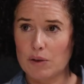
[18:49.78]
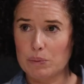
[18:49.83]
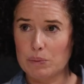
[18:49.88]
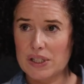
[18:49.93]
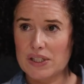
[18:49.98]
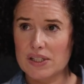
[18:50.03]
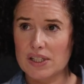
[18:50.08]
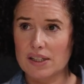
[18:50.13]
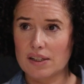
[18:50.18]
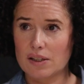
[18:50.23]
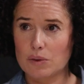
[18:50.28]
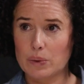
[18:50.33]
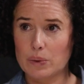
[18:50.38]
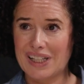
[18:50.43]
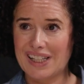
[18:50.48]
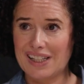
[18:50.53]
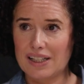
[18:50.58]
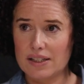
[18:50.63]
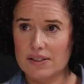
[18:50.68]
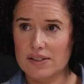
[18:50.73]
and we see that we
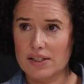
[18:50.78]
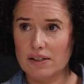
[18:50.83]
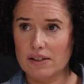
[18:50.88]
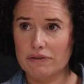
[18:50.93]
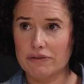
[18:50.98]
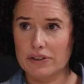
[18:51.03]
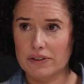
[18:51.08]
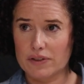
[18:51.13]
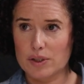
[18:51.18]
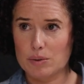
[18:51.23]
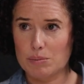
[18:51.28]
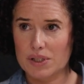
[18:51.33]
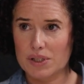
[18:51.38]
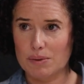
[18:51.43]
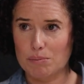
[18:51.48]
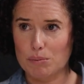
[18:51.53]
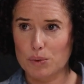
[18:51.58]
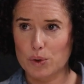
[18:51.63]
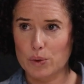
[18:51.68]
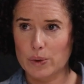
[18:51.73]
eat it
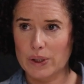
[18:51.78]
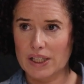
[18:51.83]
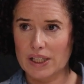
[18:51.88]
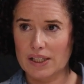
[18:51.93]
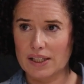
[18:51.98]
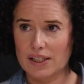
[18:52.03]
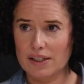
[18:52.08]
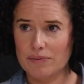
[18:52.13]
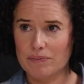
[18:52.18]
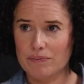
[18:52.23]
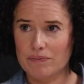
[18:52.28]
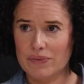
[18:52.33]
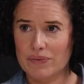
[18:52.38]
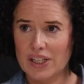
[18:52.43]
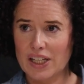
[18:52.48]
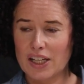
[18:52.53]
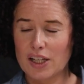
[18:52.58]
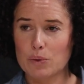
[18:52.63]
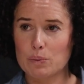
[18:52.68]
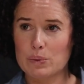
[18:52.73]
50% more quickly.
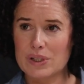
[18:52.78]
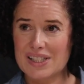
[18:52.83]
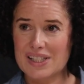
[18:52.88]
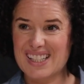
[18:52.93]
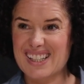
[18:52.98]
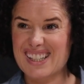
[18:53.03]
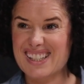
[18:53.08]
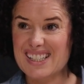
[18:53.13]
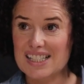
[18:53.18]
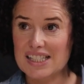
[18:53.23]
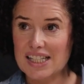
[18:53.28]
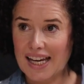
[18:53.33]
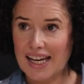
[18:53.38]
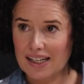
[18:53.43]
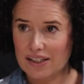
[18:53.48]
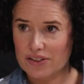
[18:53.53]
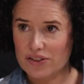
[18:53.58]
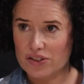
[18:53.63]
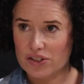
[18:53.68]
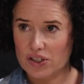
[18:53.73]
We see that the
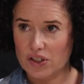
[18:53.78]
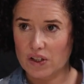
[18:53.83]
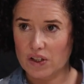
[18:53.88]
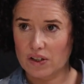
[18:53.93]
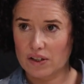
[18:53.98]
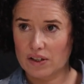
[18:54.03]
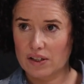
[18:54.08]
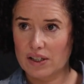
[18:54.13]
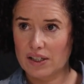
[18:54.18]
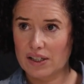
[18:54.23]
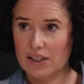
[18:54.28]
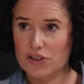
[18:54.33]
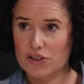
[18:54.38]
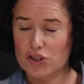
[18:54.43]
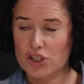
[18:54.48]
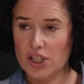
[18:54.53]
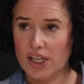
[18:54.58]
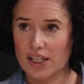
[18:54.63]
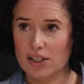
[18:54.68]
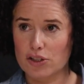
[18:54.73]
texture has
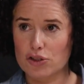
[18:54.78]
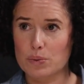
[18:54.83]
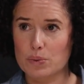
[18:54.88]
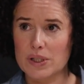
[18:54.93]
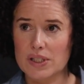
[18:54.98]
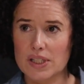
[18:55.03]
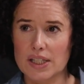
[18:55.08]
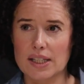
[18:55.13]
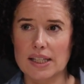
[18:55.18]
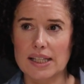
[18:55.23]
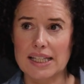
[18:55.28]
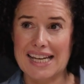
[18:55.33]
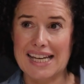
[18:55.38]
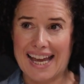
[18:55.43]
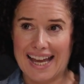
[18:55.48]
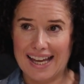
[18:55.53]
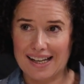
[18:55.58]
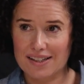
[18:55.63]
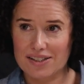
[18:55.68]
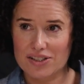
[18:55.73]
changed. We see that the
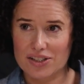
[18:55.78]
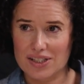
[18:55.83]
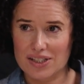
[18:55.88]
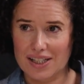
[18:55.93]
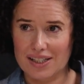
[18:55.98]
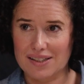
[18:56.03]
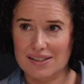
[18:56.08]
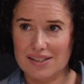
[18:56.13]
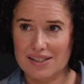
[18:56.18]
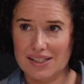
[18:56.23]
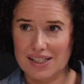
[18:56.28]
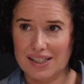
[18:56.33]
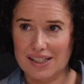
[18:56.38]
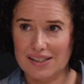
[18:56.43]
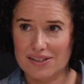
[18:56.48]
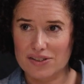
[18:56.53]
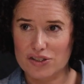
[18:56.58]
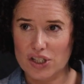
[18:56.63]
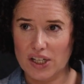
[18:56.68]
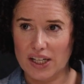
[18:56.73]
energy density
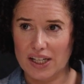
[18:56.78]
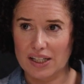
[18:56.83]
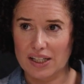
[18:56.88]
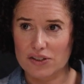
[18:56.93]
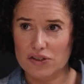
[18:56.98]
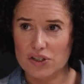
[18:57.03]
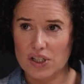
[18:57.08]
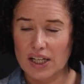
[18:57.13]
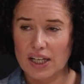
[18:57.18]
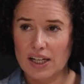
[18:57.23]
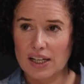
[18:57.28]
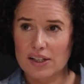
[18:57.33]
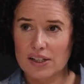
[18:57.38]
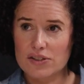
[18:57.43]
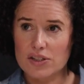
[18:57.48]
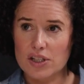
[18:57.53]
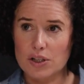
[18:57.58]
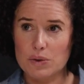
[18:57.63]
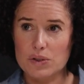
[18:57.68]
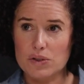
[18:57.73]
has changed.
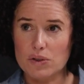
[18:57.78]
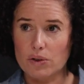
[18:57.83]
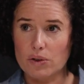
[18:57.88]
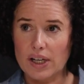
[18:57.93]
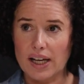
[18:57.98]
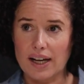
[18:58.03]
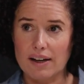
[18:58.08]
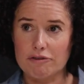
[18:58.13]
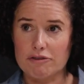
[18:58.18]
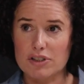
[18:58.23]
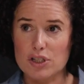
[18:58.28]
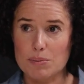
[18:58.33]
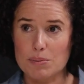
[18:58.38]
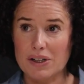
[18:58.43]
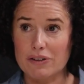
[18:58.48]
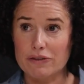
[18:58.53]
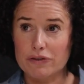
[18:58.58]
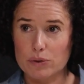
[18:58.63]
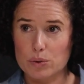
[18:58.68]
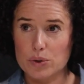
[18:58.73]
So it's on average
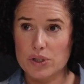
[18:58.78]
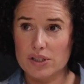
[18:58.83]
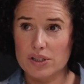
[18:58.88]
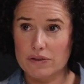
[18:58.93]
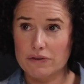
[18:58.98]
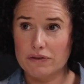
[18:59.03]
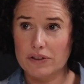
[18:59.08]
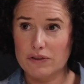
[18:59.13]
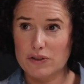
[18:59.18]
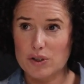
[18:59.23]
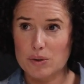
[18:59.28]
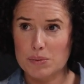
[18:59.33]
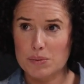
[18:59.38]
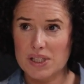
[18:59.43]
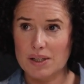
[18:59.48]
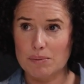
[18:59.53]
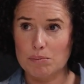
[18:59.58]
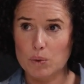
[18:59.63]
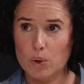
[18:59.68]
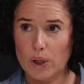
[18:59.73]
about 40 to
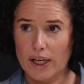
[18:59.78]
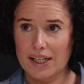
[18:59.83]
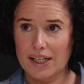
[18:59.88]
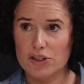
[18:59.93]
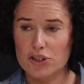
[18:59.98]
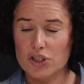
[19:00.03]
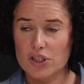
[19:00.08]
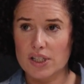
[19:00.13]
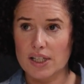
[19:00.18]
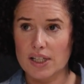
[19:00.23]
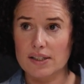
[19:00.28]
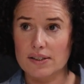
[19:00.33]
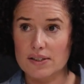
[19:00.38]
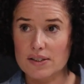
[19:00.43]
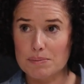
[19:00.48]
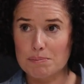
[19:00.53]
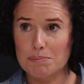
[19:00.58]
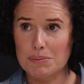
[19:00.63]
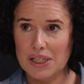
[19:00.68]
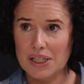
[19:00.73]
50% more energy
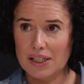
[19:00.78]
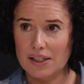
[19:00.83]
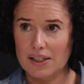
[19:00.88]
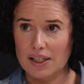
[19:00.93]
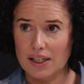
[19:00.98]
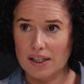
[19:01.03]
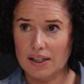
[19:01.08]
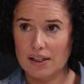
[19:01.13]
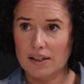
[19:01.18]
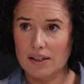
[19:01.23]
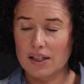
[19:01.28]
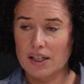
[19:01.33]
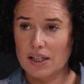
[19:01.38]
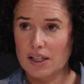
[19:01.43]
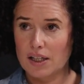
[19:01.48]
dense, meaning